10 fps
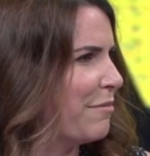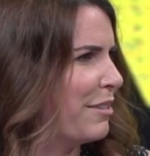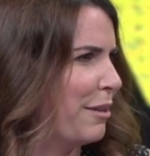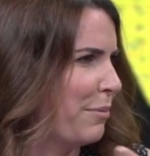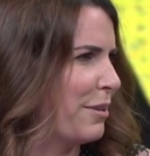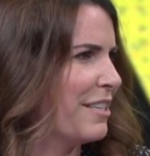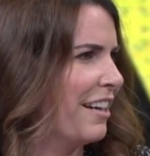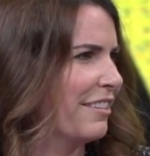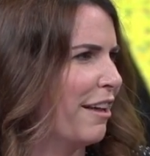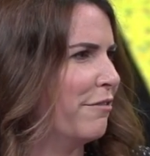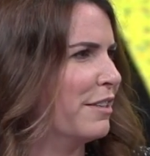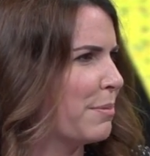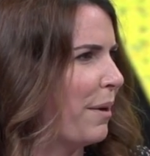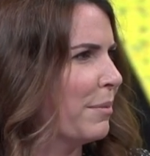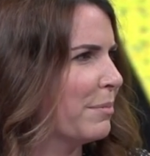the person I love
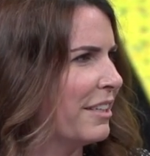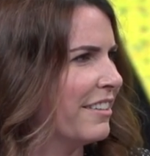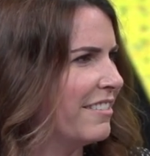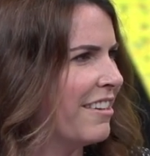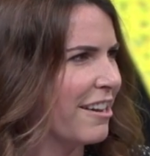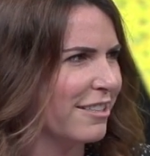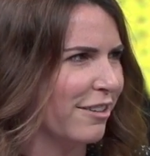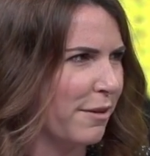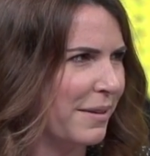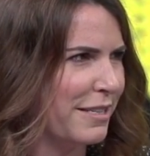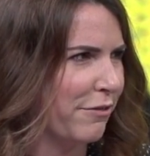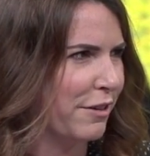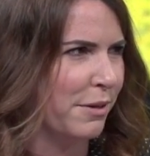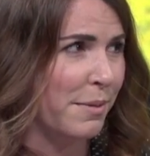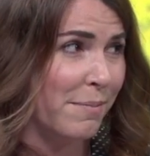is probably not to lock myself
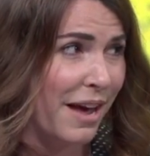in a room and